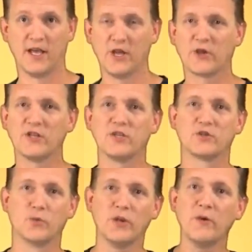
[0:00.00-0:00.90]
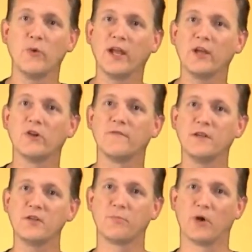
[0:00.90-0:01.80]
You can just rewrite your
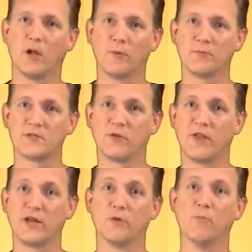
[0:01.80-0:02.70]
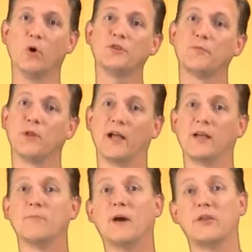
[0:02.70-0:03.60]
division problems so that you're
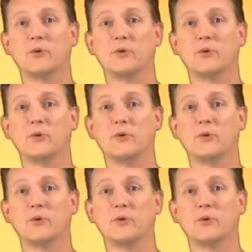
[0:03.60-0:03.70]
multiplying by the